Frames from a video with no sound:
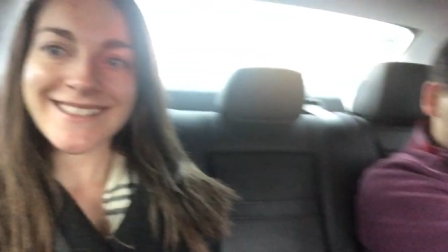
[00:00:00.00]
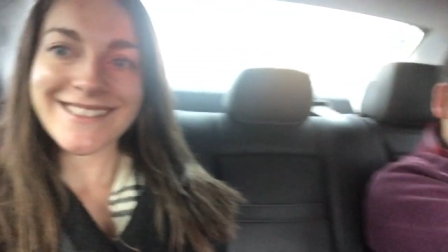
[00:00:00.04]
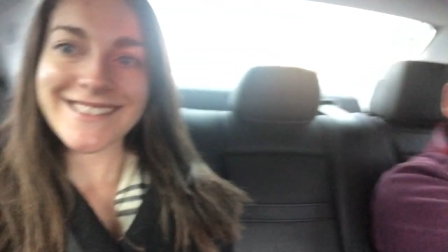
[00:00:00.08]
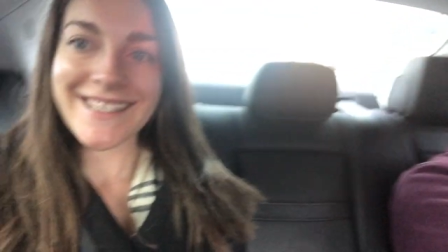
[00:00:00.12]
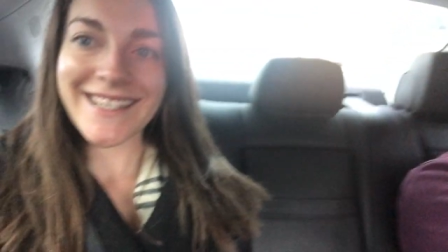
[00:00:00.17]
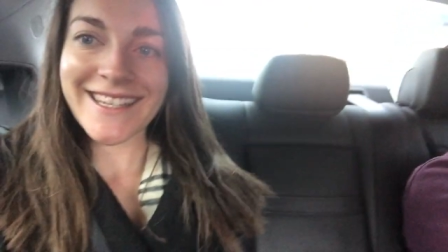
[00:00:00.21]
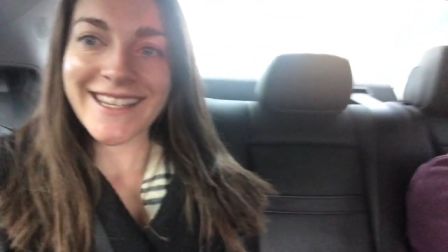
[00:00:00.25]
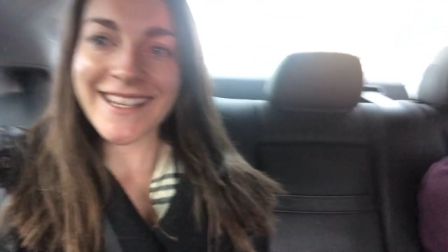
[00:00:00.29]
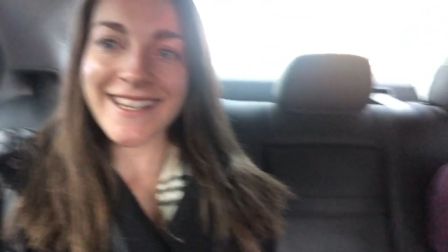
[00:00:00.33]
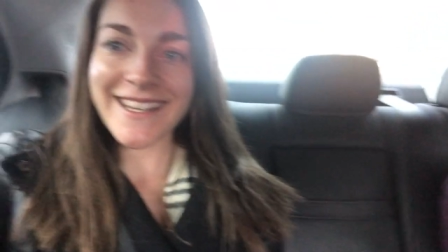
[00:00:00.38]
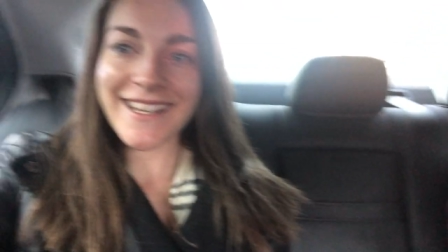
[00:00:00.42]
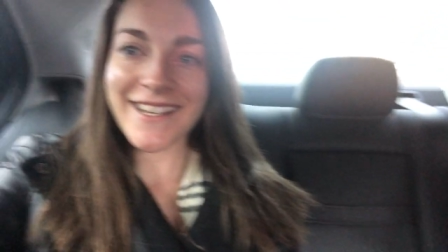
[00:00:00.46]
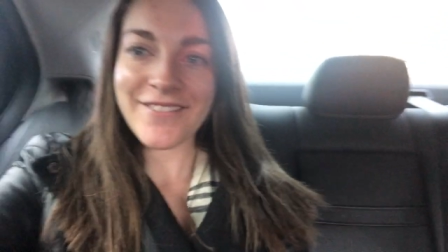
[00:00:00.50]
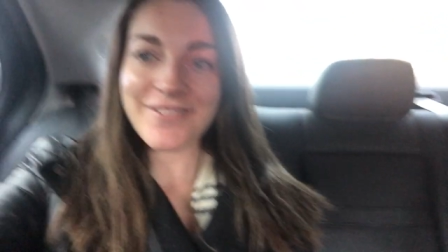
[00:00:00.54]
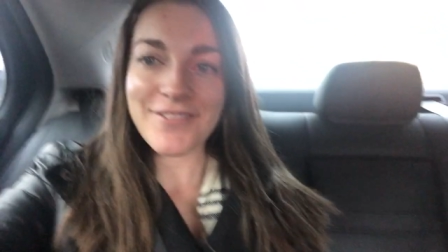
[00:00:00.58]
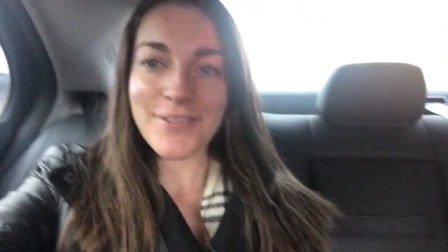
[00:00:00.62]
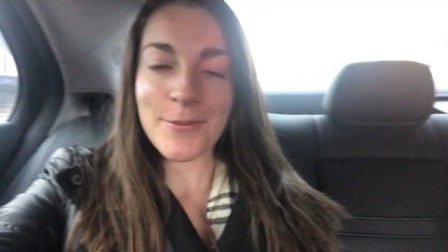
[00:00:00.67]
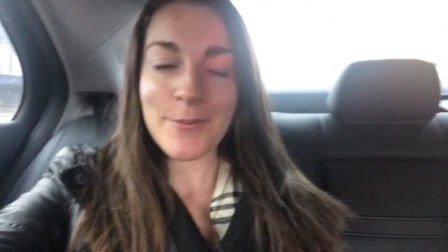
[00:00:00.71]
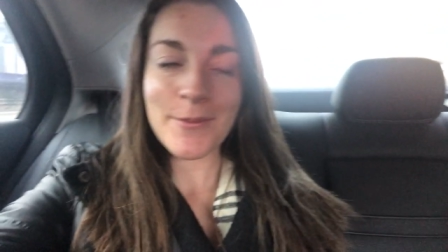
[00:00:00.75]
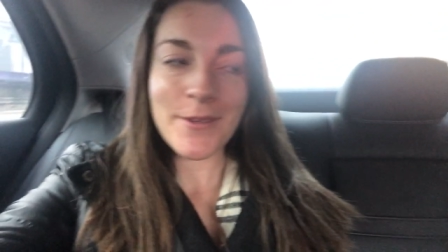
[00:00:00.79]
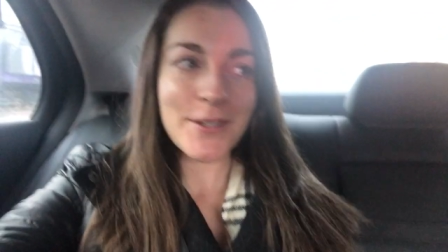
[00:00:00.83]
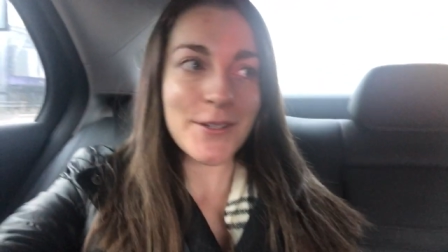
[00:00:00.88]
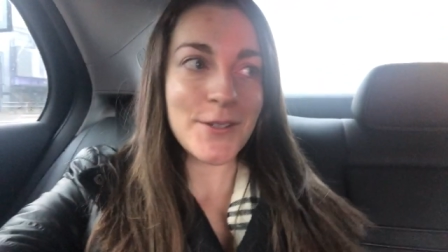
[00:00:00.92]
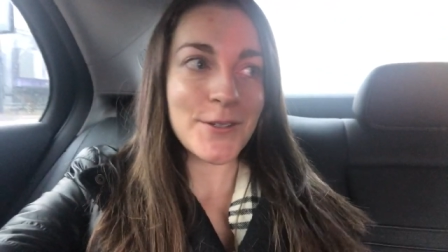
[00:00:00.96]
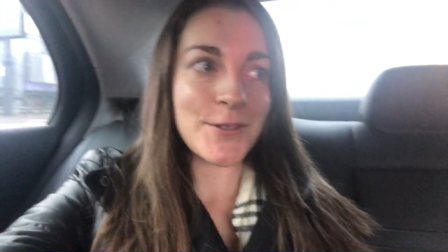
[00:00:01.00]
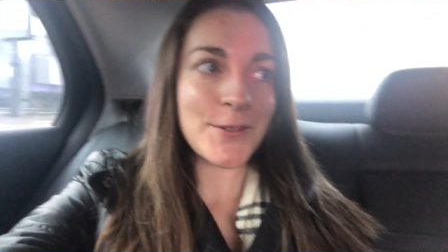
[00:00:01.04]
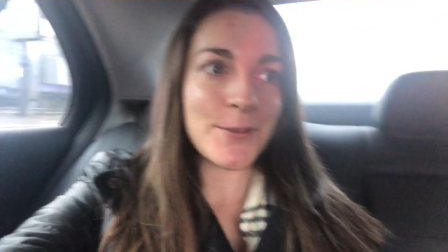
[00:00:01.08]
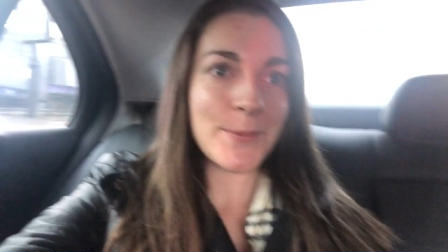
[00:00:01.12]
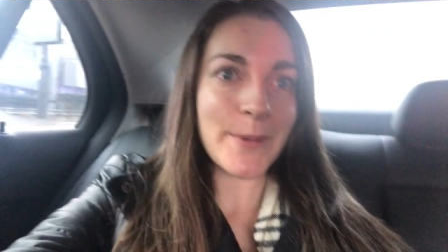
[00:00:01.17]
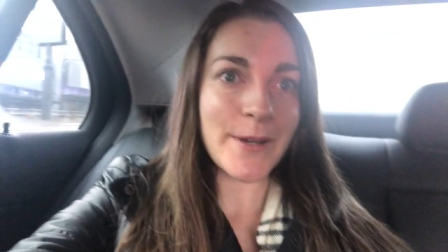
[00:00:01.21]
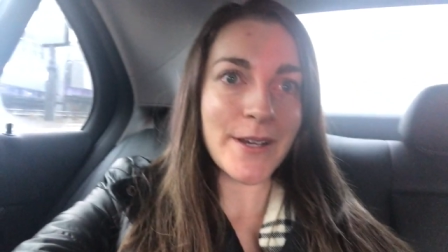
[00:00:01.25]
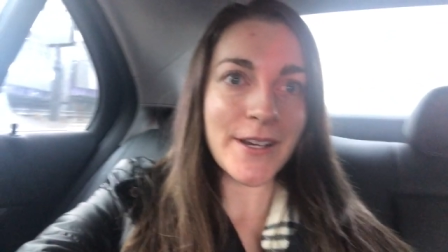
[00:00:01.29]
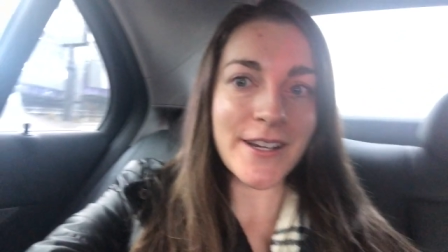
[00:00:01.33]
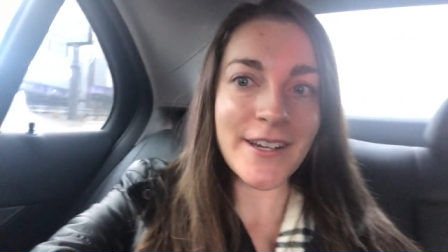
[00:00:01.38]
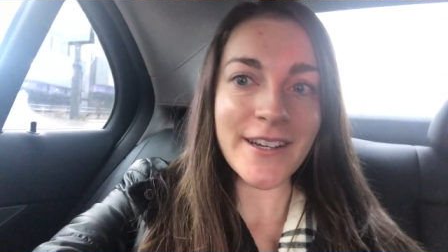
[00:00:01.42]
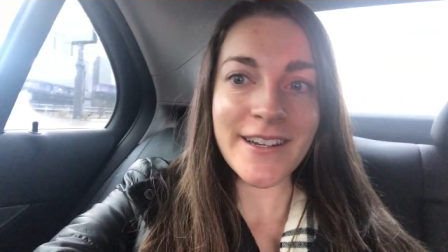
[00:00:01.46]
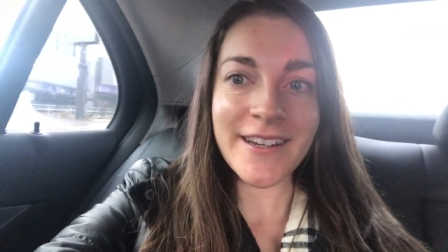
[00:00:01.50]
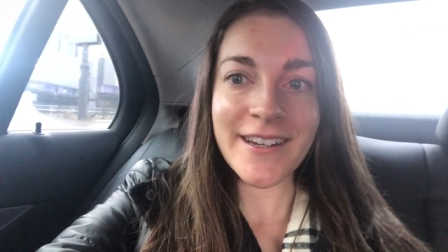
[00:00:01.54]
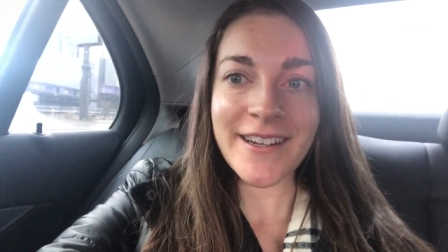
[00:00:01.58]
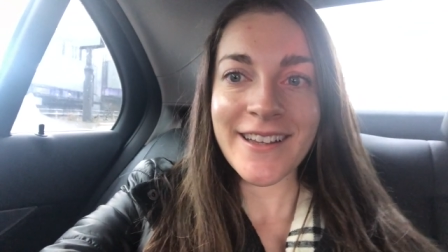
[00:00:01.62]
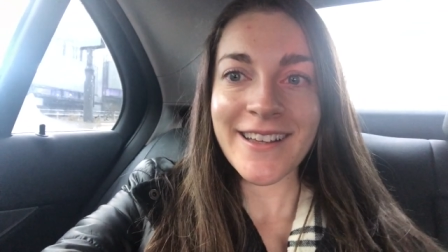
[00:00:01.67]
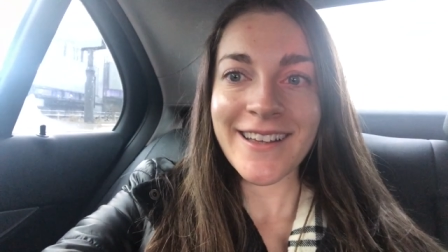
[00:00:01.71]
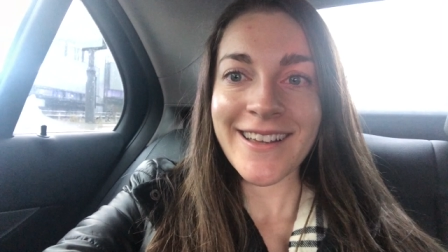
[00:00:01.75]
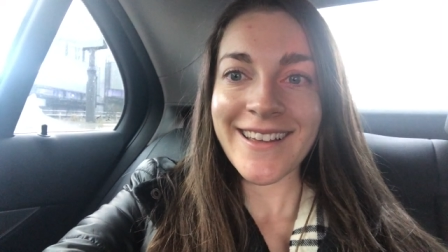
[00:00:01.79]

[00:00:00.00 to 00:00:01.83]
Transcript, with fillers: checking in from the Uber